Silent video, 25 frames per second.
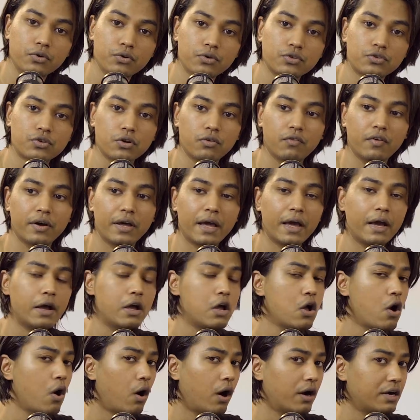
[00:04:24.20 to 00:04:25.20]
used over here?
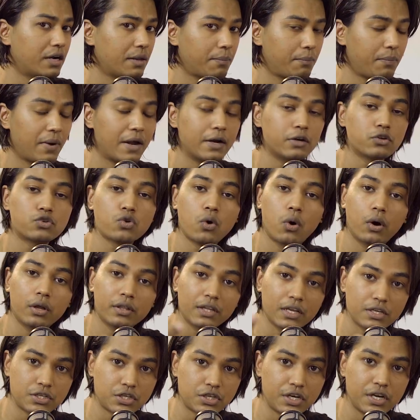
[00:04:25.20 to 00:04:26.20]
Or depends on
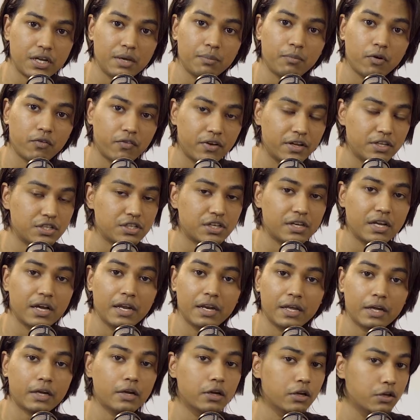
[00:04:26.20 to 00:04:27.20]
the stream of
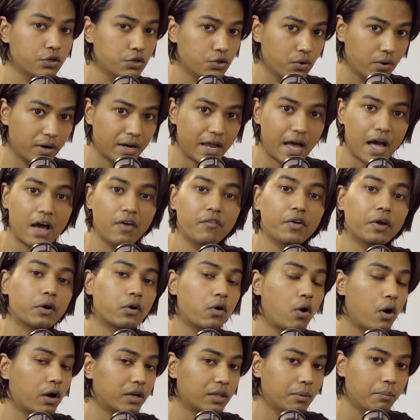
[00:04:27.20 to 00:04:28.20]
engineering you are
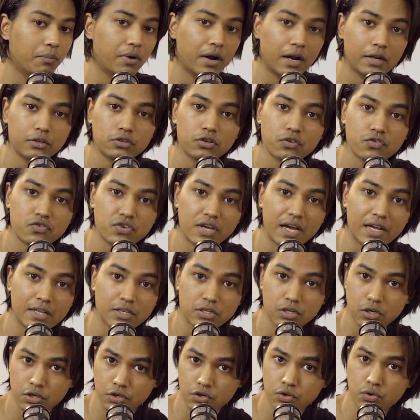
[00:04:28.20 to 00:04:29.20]
having or the branch of
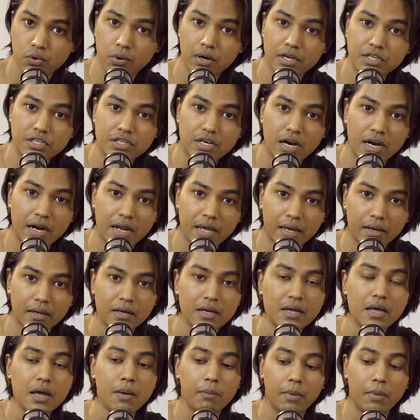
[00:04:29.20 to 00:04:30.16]
science you are studying.